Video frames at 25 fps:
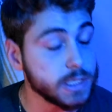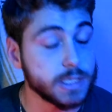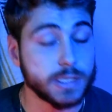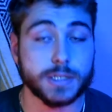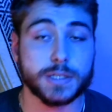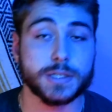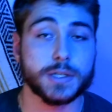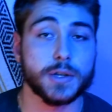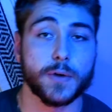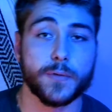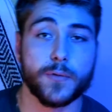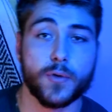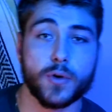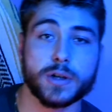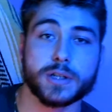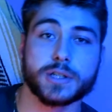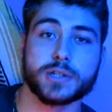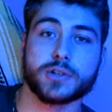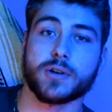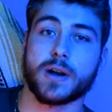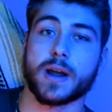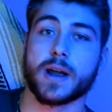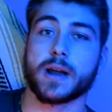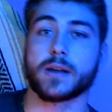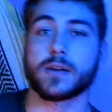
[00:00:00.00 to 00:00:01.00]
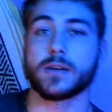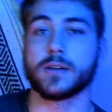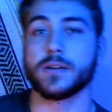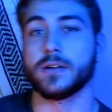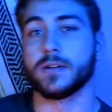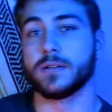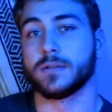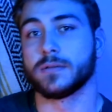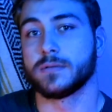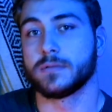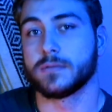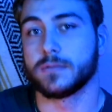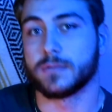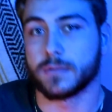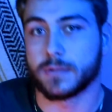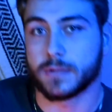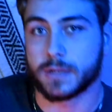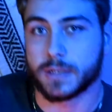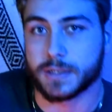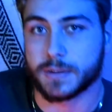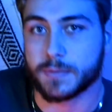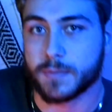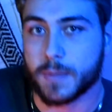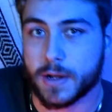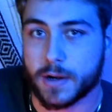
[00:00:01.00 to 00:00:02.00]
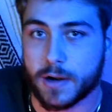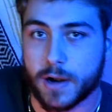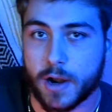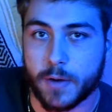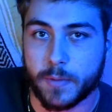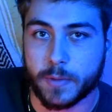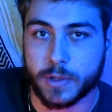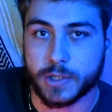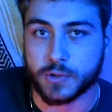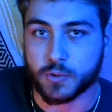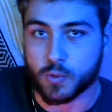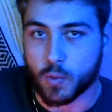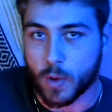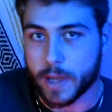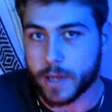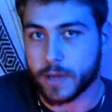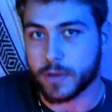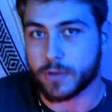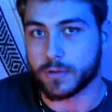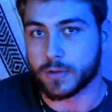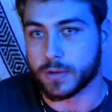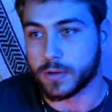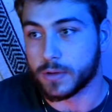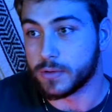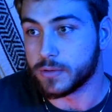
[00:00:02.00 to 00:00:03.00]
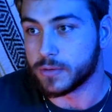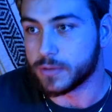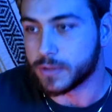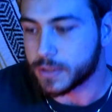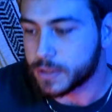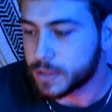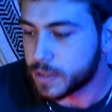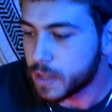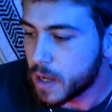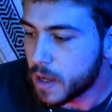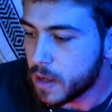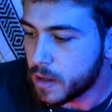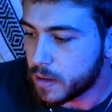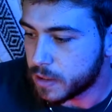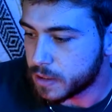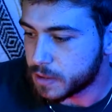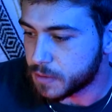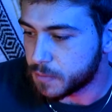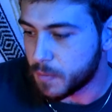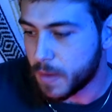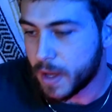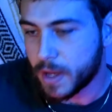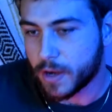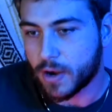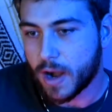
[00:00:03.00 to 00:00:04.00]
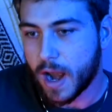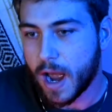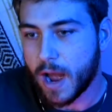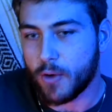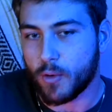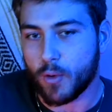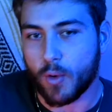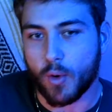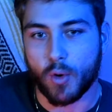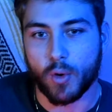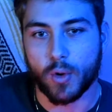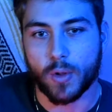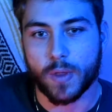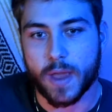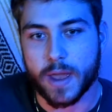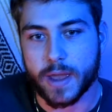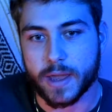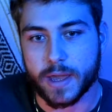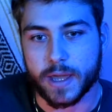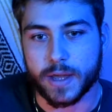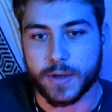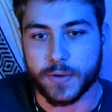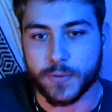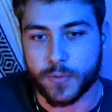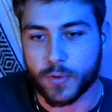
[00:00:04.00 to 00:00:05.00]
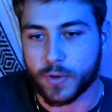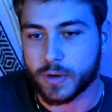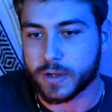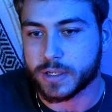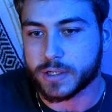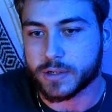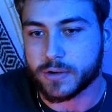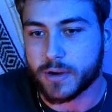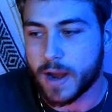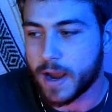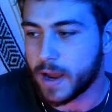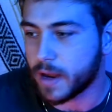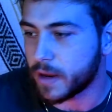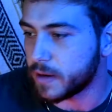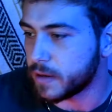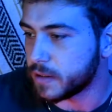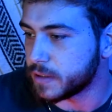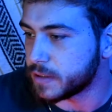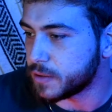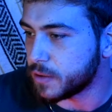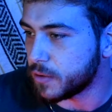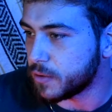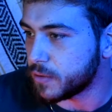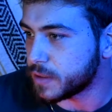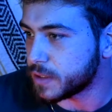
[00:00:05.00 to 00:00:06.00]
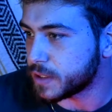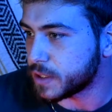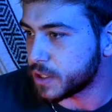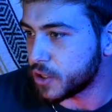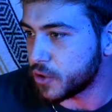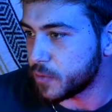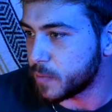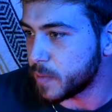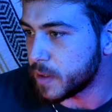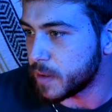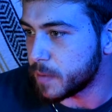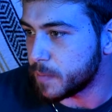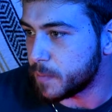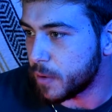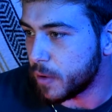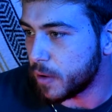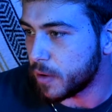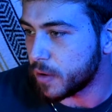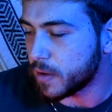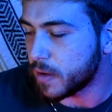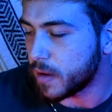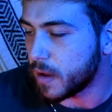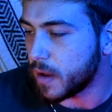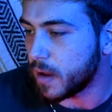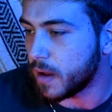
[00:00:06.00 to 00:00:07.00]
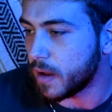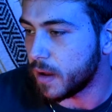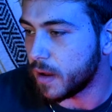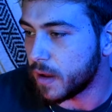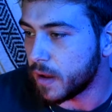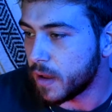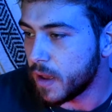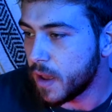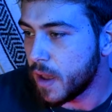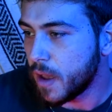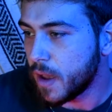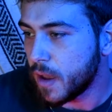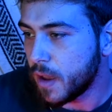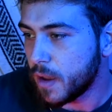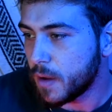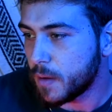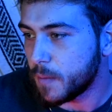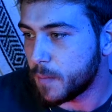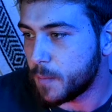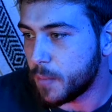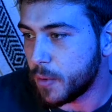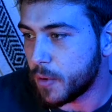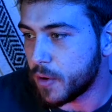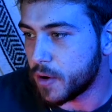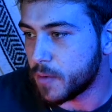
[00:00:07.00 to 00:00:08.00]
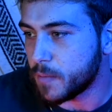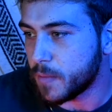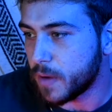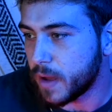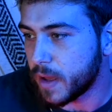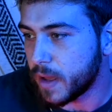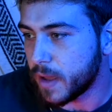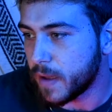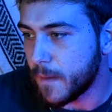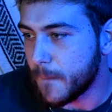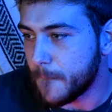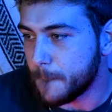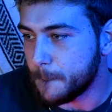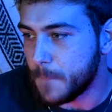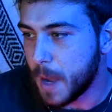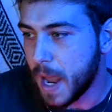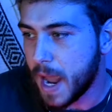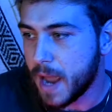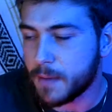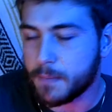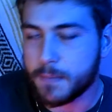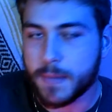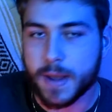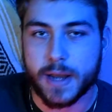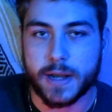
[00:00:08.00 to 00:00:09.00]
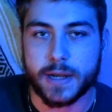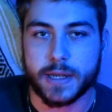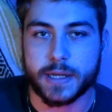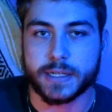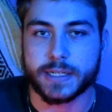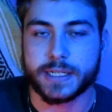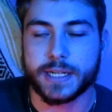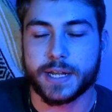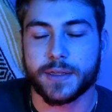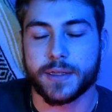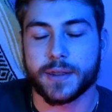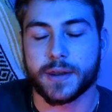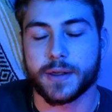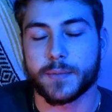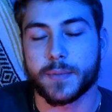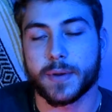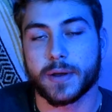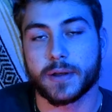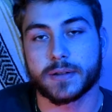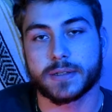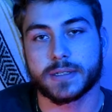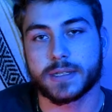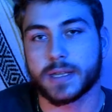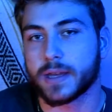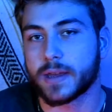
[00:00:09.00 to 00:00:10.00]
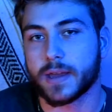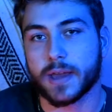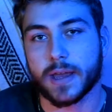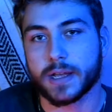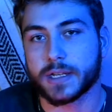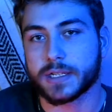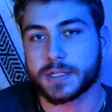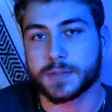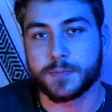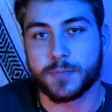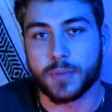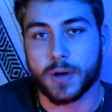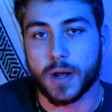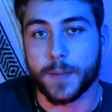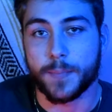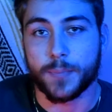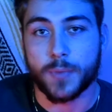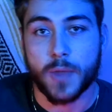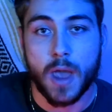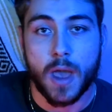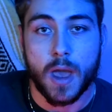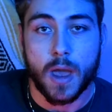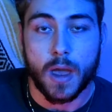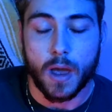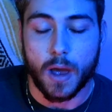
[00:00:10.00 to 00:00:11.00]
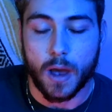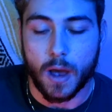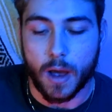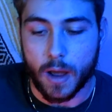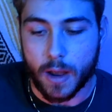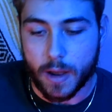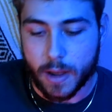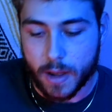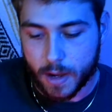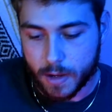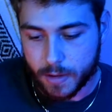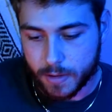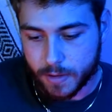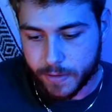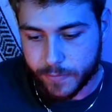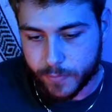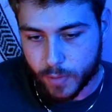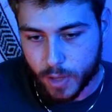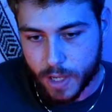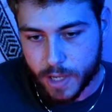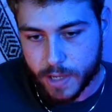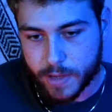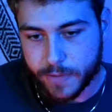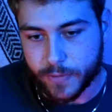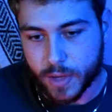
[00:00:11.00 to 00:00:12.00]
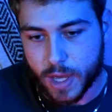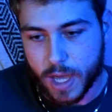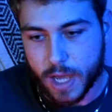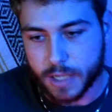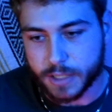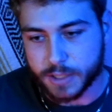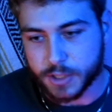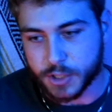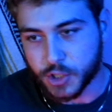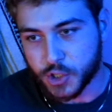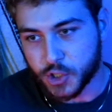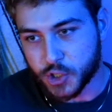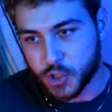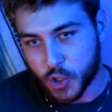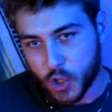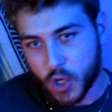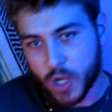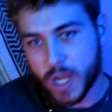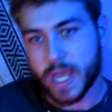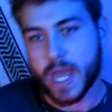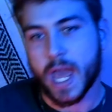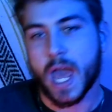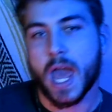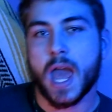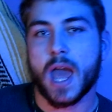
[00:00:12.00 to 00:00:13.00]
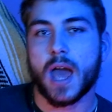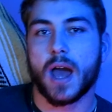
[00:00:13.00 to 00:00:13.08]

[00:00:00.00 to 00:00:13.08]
Still voice crack, you know. And it doesn't matter how much weight you lose. Doesn't matter how old I get. Voice cracking is always going to be a part of my Batman utility belt, I guess. But yeah, leave a like if you guys enjoy.